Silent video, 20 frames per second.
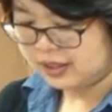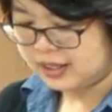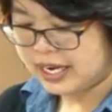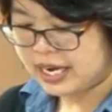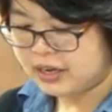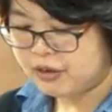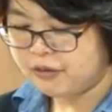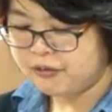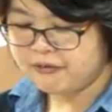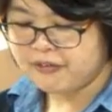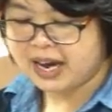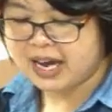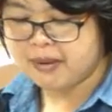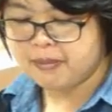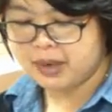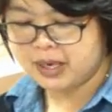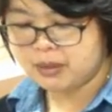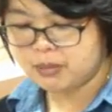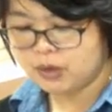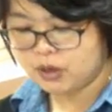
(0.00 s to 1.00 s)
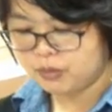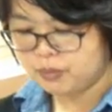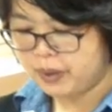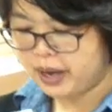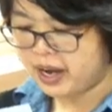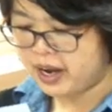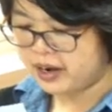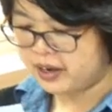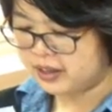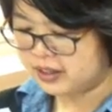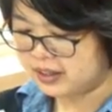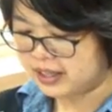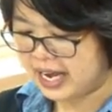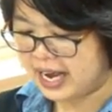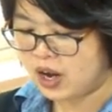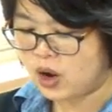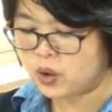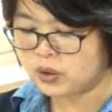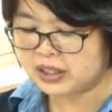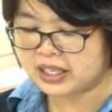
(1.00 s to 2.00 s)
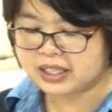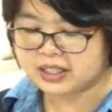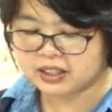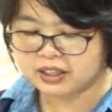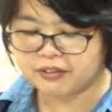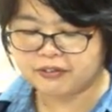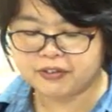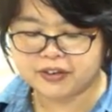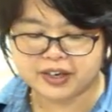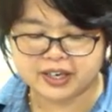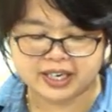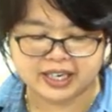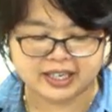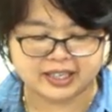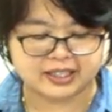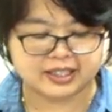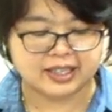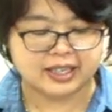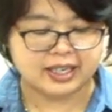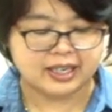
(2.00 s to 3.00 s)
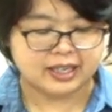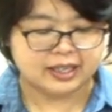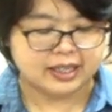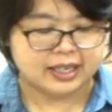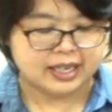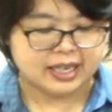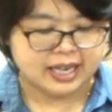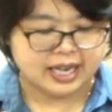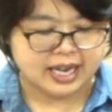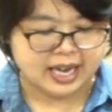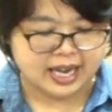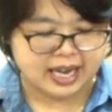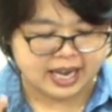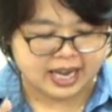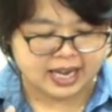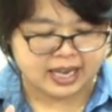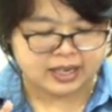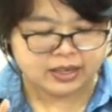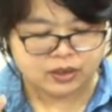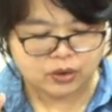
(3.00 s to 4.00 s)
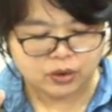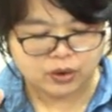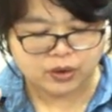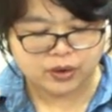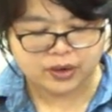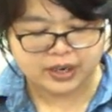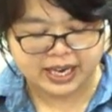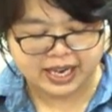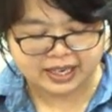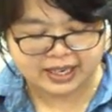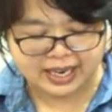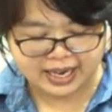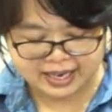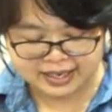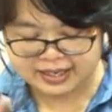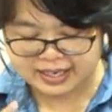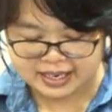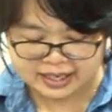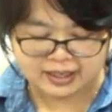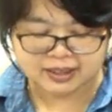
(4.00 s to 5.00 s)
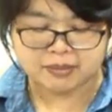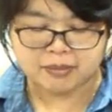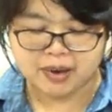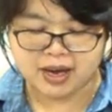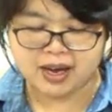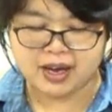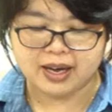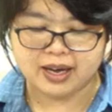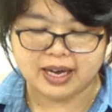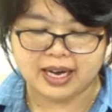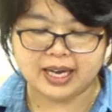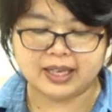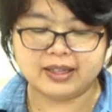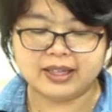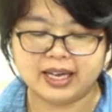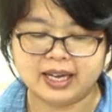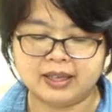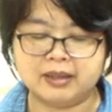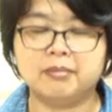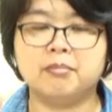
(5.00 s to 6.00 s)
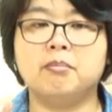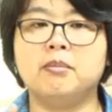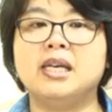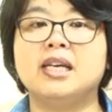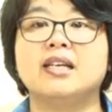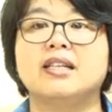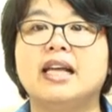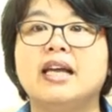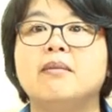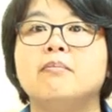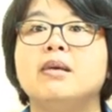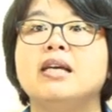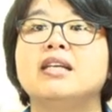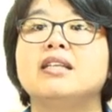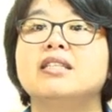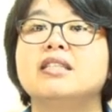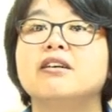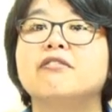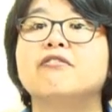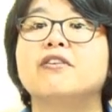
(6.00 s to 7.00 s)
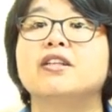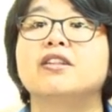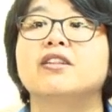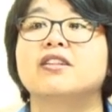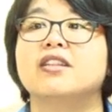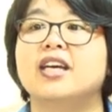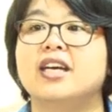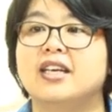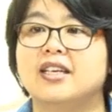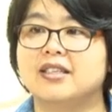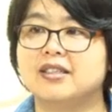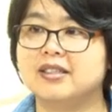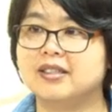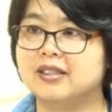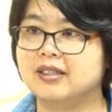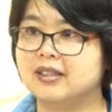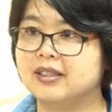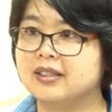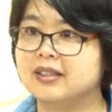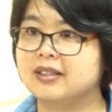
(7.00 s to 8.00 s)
Can you find minimal pairs that only differ in N or and ingma, and then they mean different things?